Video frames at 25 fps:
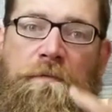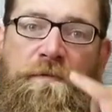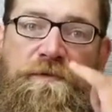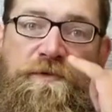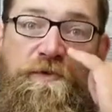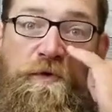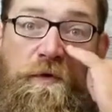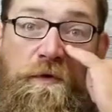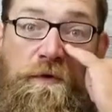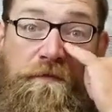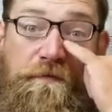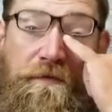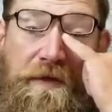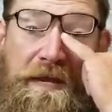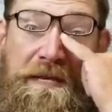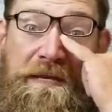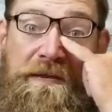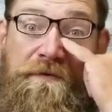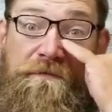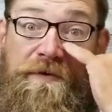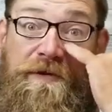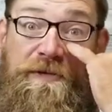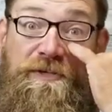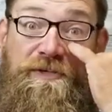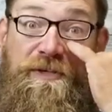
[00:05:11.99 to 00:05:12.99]
sort of
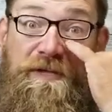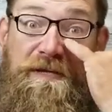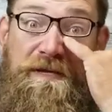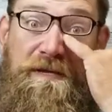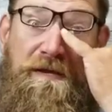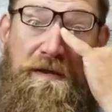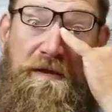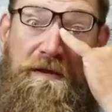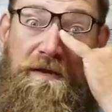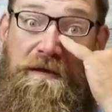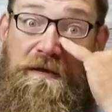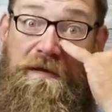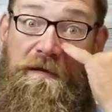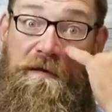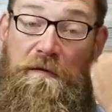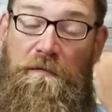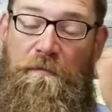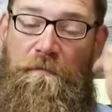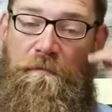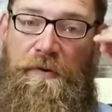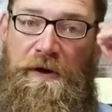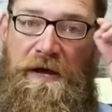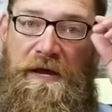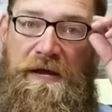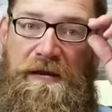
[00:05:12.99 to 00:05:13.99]
individually,
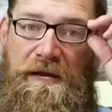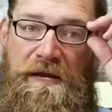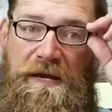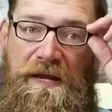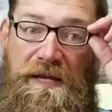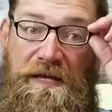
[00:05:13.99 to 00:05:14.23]
but